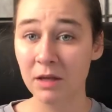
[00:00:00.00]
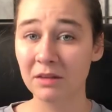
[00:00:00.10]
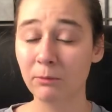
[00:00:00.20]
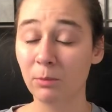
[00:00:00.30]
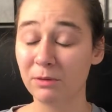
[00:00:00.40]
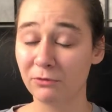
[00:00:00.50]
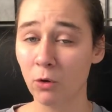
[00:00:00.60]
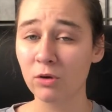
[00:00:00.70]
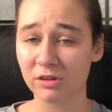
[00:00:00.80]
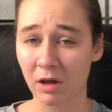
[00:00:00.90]
They will be
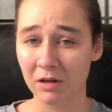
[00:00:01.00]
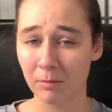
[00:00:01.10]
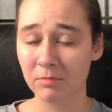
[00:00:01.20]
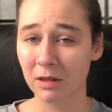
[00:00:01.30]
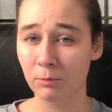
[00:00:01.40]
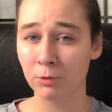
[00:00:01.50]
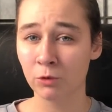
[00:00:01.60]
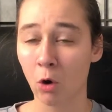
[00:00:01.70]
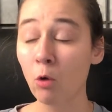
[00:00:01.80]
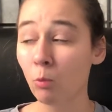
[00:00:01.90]
focused on them. They will
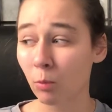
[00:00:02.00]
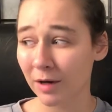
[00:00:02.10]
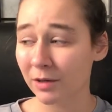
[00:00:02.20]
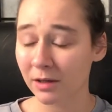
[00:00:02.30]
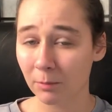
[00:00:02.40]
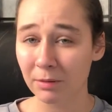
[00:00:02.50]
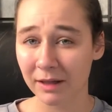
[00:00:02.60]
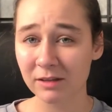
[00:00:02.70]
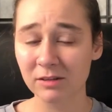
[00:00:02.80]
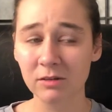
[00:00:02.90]
know where they are
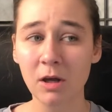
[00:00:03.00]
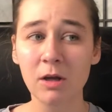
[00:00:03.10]
placed.